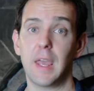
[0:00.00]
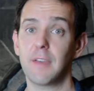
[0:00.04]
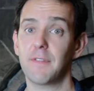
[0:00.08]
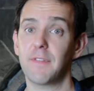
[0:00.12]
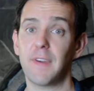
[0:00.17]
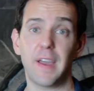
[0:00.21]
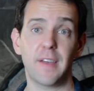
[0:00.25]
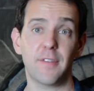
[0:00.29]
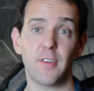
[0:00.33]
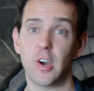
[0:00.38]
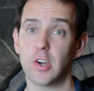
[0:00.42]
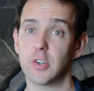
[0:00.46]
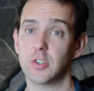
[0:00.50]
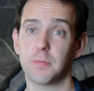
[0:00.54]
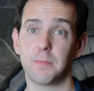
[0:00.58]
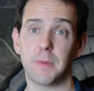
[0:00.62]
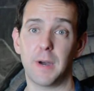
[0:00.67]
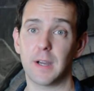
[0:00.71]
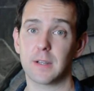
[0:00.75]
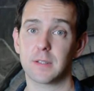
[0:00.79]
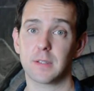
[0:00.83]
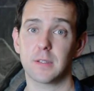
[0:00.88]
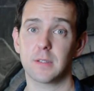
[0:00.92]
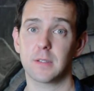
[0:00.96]
If I have 100
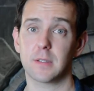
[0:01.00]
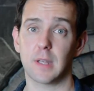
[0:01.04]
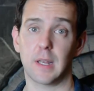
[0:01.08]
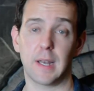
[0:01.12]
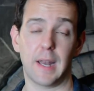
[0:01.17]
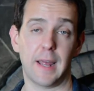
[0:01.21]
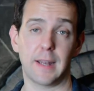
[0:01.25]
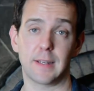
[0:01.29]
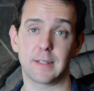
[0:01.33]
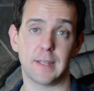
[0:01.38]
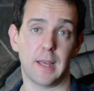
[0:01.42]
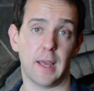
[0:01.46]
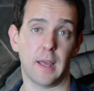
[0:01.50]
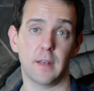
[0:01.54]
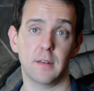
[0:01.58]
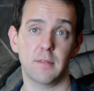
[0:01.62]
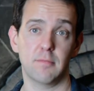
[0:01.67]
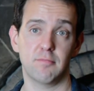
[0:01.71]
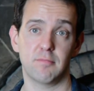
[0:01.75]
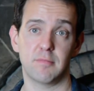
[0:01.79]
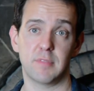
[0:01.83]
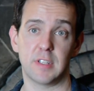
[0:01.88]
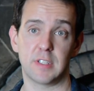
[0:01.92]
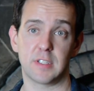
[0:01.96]
boxes and add
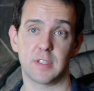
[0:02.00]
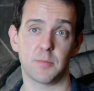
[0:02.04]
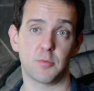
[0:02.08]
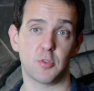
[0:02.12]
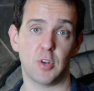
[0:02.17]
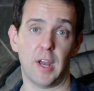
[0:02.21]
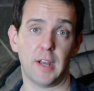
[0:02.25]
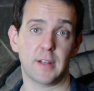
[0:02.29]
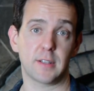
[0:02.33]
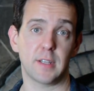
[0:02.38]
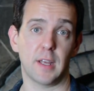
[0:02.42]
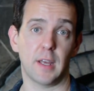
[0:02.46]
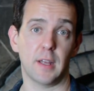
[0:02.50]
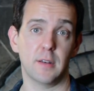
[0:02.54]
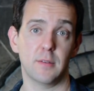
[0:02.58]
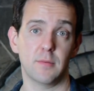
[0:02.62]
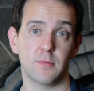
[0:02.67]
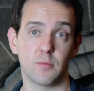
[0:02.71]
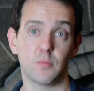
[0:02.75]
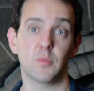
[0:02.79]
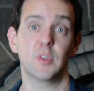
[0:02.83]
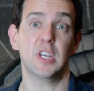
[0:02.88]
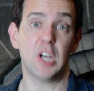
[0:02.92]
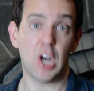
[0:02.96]
10, then subtract
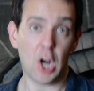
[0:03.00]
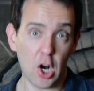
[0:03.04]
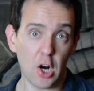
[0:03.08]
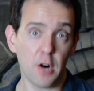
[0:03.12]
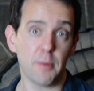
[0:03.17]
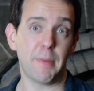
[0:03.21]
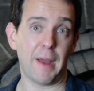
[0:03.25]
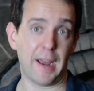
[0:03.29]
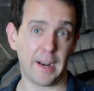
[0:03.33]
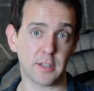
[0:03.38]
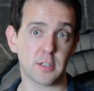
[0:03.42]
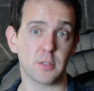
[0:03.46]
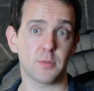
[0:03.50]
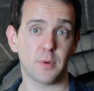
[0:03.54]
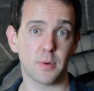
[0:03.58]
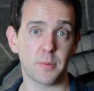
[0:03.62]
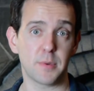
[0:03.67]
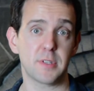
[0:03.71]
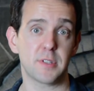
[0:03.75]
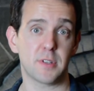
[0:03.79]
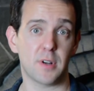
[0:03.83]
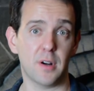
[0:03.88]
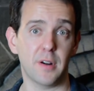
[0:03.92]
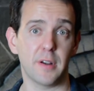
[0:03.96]
10, we are back to where
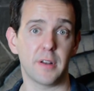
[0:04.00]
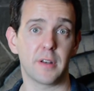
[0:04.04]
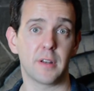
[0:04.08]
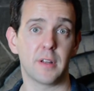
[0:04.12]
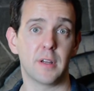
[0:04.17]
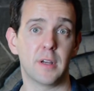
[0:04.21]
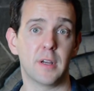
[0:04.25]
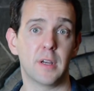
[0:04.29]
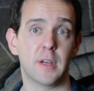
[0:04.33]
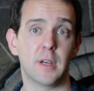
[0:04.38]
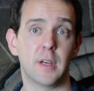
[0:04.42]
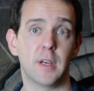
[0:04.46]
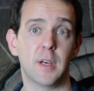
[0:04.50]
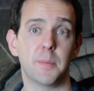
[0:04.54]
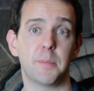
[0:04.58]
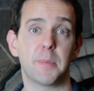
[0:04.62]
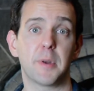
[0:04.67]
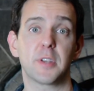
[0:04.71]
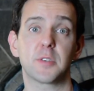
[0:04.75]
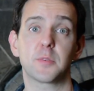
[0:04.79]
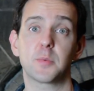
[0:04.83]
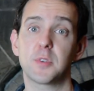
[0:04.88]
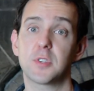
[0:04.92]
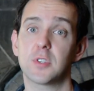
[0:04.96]
we started. But
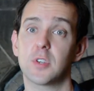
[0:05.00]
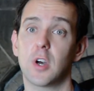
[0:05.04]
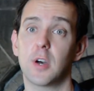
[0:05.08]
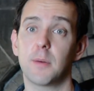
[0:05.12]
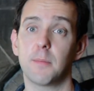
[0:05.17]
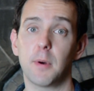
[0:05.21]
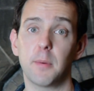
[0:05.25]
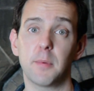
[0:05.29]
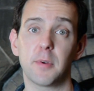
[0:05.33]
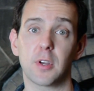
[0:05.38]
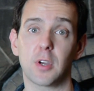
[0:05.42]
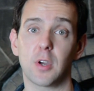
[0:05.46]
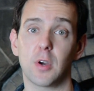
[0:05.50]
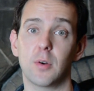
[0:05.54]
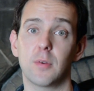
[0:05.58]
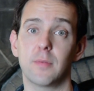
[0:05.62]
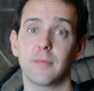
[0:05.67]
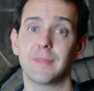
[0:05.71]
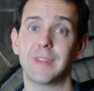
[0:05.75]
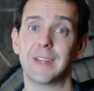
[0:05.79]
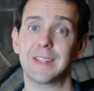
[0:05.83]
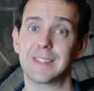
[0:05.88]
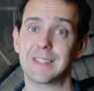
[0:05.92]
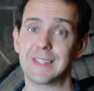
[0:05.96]
as we saw a moment ago,
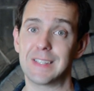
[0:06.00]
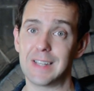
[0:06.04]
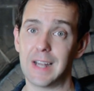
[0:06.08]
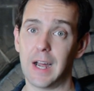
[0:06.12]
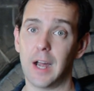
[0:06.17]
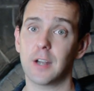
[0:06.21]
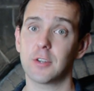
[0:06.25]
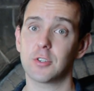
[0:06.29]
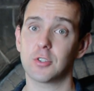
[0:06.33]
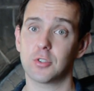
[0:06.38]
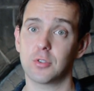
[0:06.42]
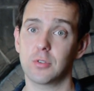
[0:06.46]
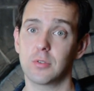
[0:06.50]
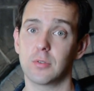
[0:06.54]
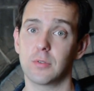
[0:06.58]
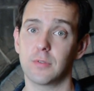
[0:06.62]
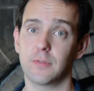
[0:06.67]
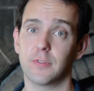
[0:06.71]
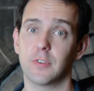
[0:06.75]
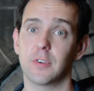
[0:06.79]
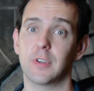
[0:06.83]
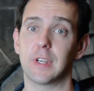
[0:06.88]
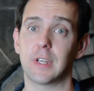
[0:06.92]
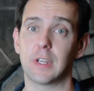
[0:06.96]
that's not true
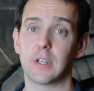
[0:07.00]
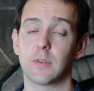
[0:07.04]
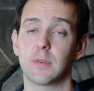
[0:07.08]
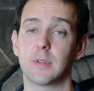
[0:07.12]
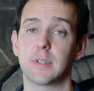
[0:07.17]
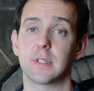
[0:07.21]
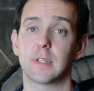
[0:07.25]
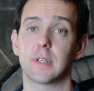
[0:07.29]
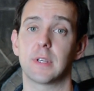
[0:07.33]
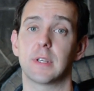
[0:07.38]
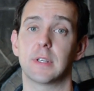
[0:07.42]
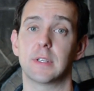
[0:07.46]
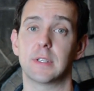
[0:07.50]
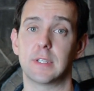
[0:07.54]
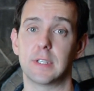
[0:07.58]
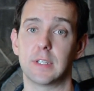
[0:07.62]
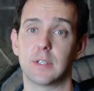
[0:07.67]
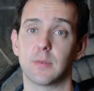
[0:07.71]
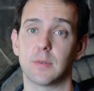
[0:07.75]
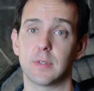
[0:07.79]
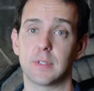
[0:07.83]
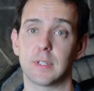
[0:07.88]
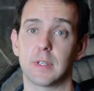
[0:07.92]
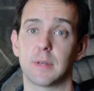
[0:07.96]
for increasing and
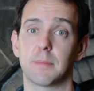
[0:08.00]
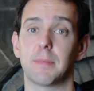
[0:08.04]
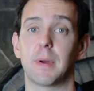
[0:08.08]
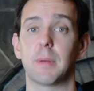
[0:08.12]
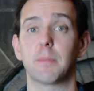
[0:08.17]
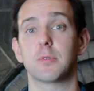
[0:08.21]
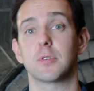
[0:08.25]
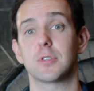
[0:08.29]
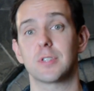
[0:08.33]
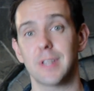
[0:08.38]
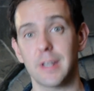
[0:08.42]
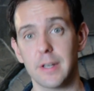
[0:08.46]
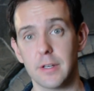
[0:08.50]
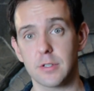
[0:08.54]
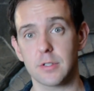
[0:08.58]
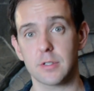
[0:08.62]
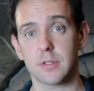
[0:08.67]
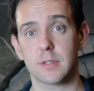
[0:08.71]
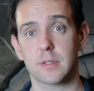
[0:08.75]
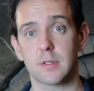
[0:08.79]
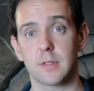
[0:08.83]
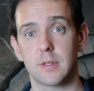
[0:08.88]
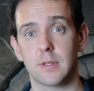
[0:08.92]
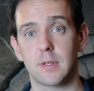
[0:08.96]
decreasing by
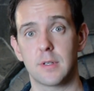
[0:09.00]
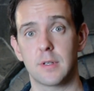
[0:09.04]
percentages.